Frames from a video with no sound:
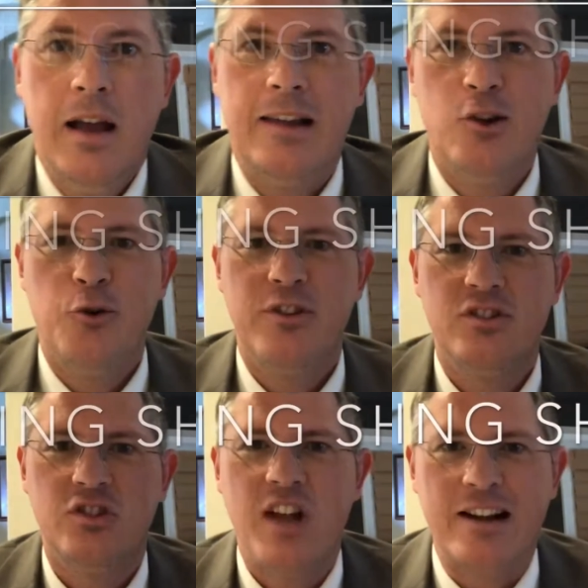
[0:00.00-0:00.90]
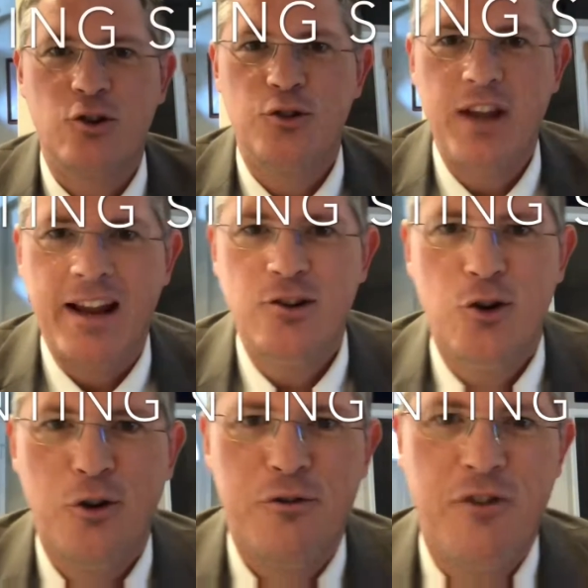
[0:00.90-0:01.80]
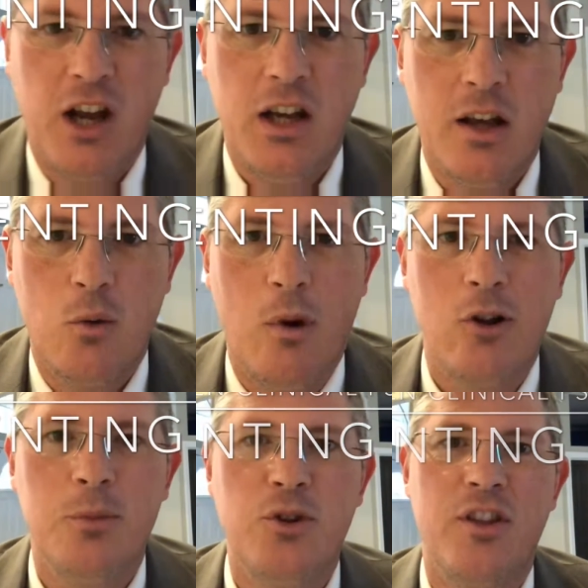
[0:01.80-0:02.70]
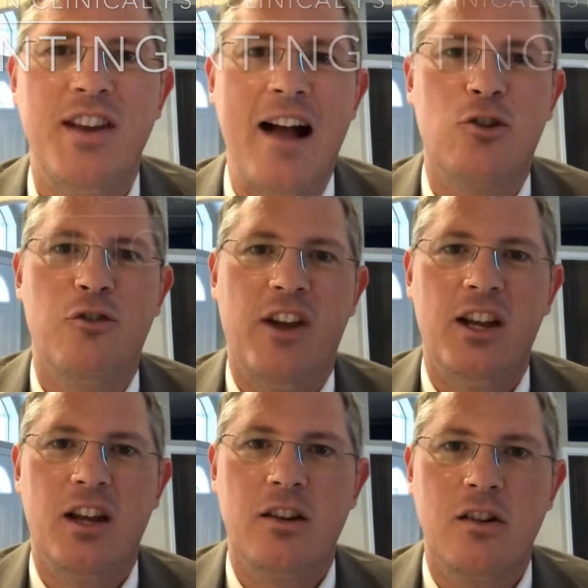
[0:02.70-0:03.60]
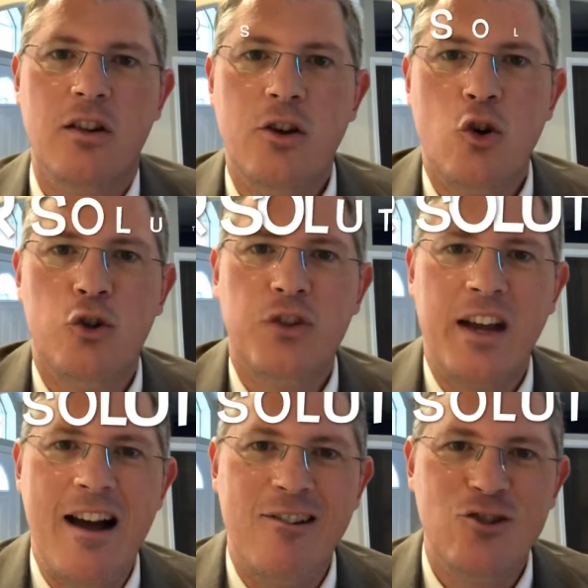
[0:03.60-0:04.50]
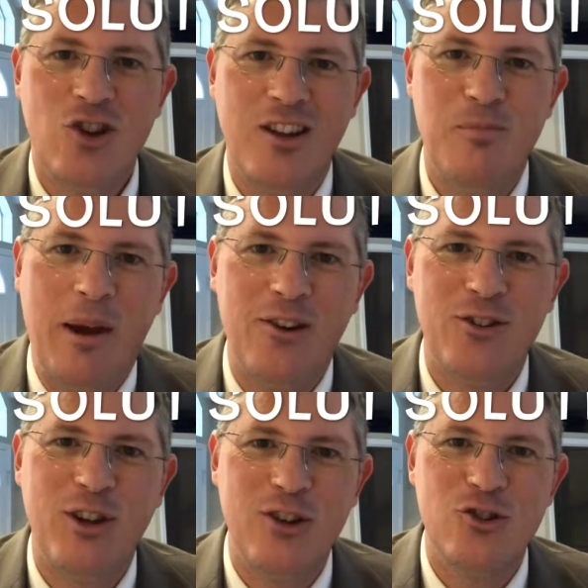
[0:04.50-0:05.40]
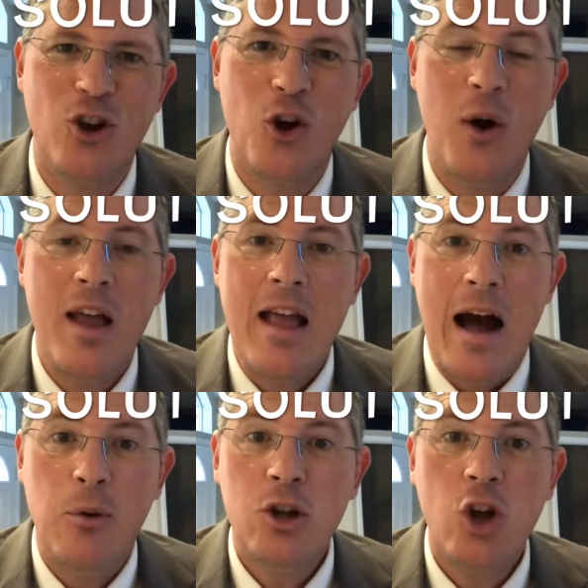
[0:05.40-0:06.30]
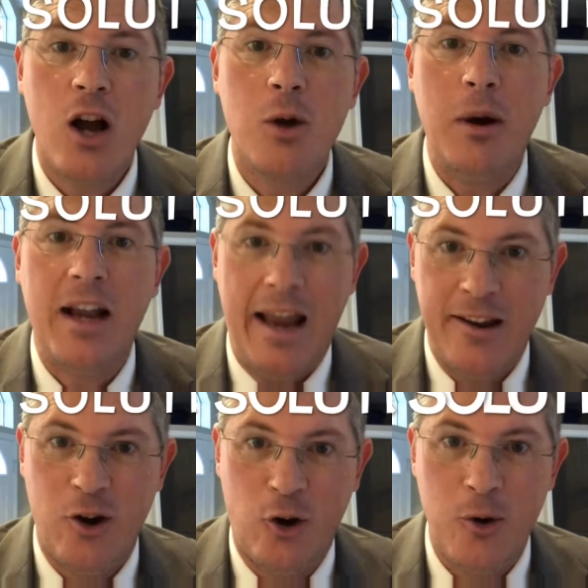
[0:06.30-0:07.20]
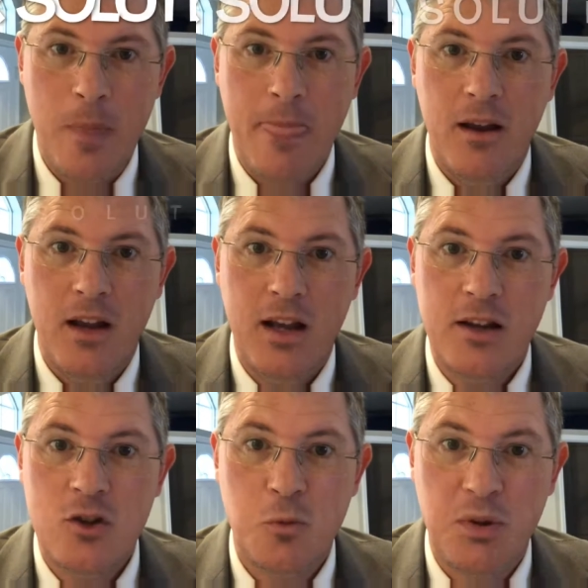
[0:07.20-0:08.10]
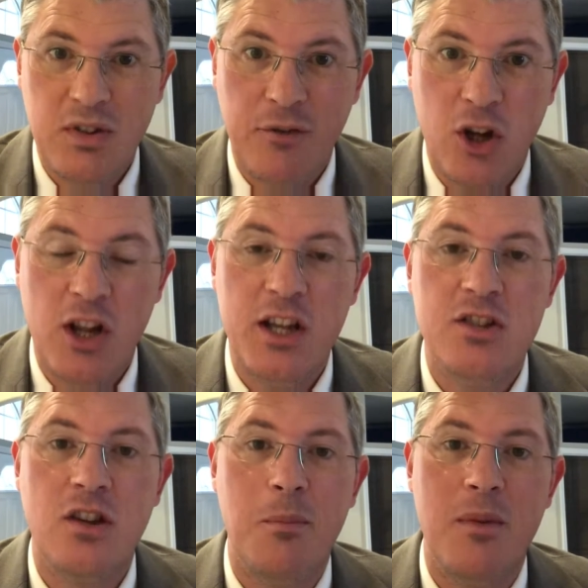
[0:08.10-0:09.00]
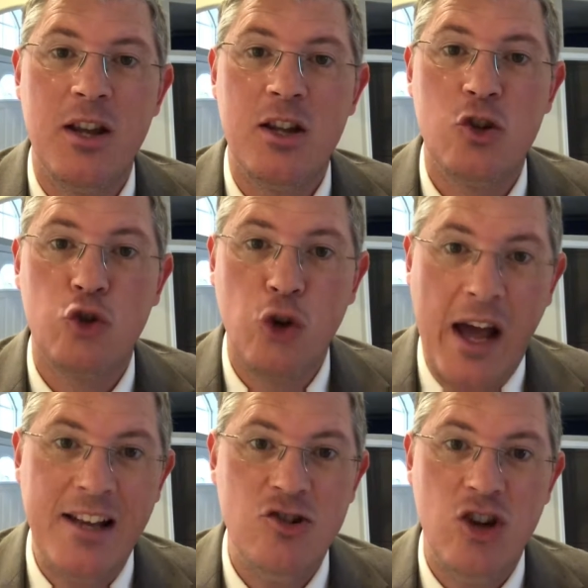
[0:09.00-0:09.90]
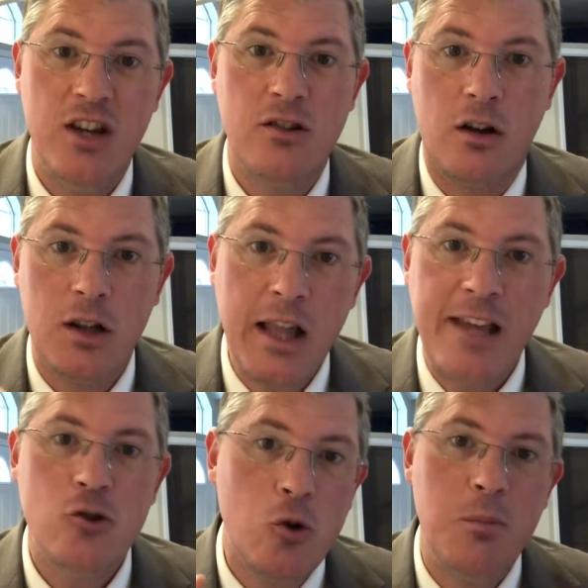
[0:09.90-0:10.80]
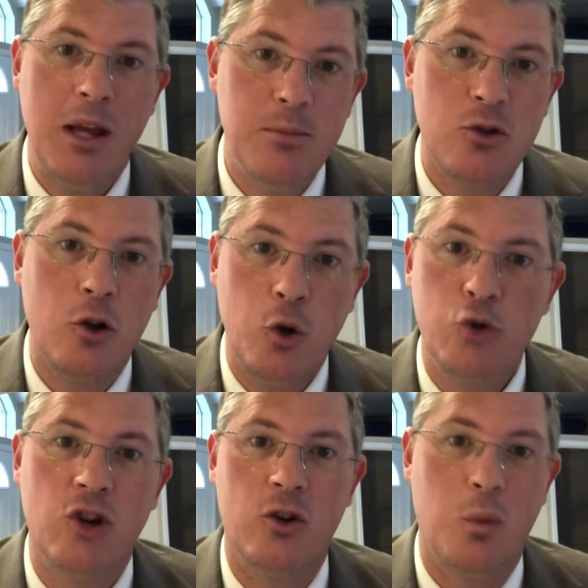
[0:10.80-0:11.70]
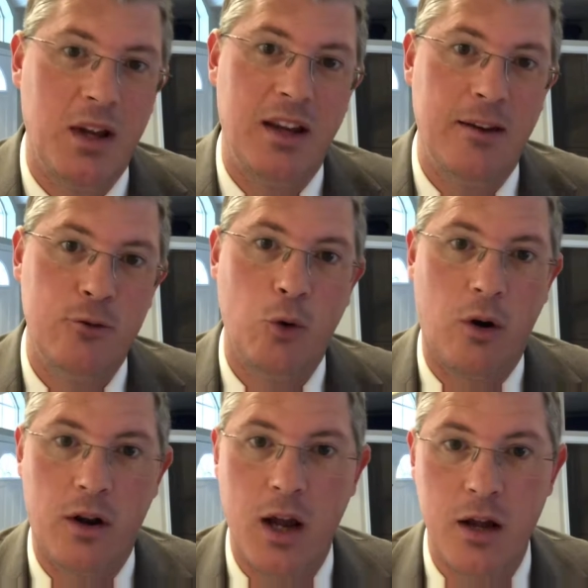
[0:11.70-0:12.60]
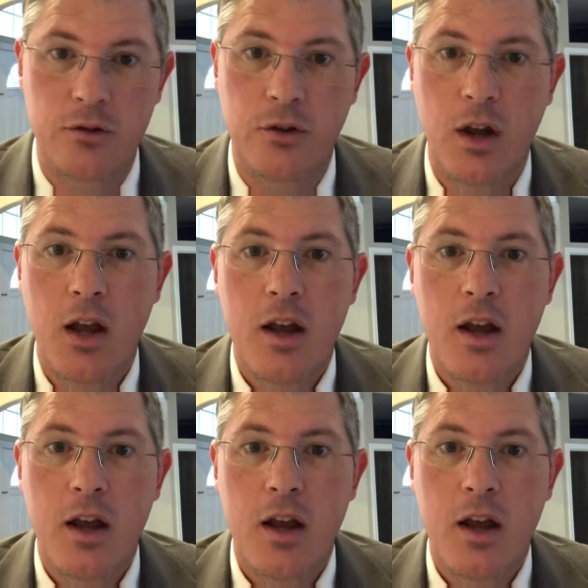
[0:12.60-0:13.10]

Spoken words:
Hello, this is Dr. Daniel Van Ingen. Welcome to the Dr. Van Ingen Clinical Psychology and Parenting Show. I want to talk about anger and specifically some strategies, laser beam solutions we can give to our kids.